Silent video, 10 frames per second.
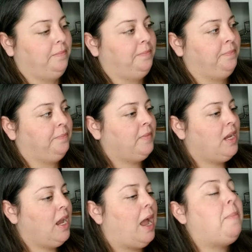I
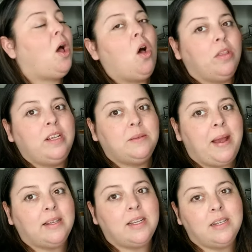bought all these
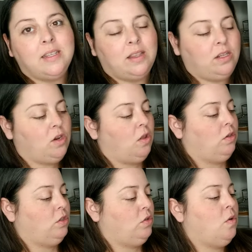baskets at the
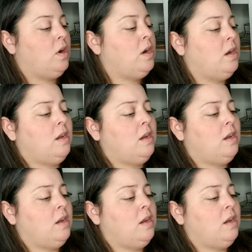dollar store.